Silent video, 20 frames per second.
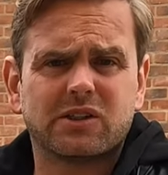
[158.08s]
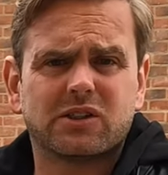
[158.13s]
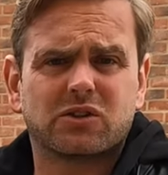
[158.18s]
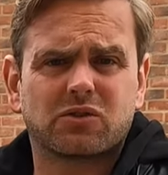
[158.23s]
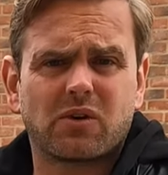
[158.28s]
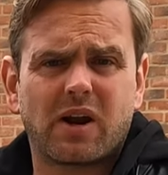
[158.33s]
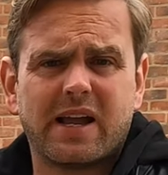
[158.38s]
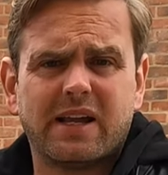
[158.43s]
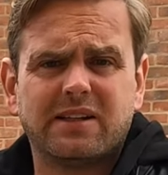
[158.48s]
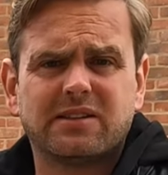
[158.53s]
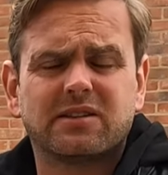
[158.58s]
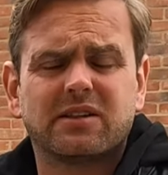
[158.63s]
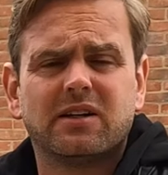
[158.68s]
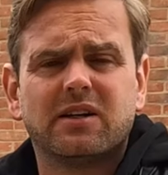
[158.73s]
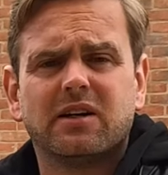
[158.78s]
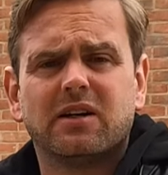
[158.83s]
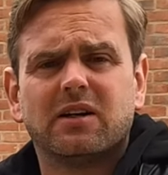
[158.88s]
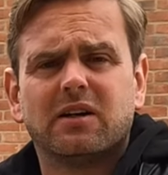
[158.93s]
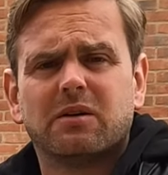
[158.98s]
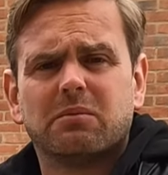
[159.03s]
is great,
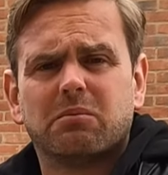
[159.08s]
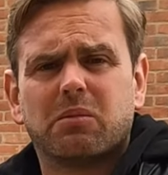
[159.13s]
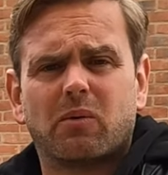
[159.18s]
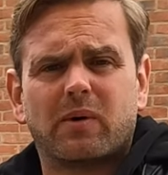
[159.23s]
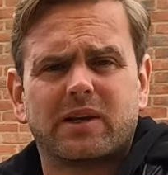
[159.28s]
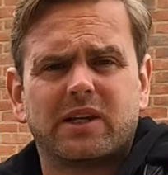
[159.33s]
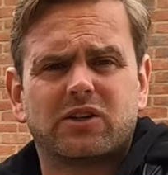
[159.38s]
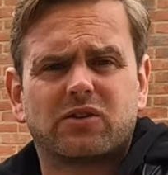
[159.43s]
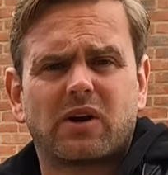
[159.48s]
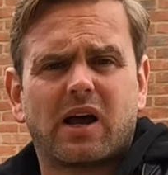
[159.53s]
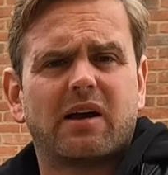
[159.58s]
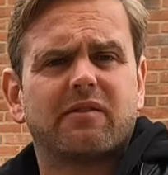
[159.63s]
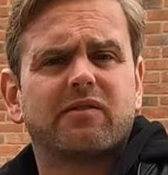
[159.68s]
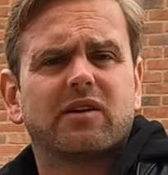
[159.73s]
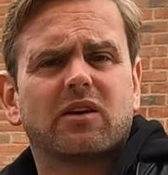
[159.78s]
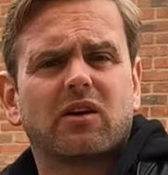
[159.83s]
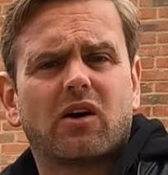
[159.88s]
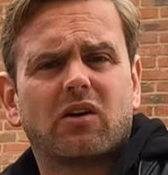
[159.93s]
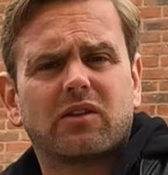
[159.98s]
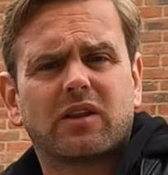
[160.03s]
but when you're
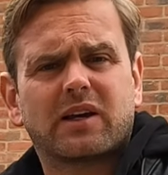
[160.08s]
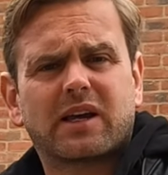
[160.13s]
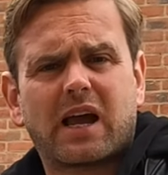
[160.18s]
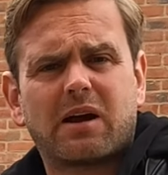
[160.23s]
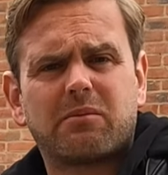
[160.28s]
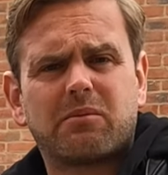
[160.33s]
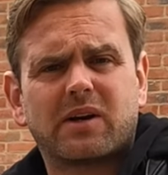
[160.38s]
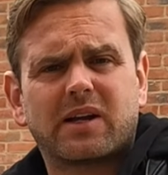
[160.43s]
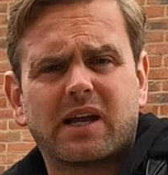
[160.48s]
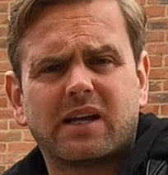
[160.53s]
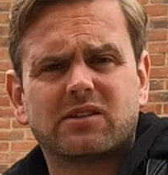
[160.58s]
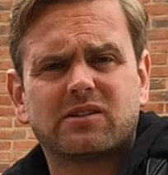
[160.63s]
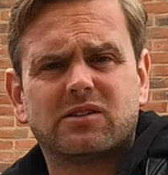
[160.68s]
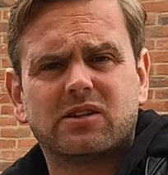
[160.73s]
driving along, the camera gets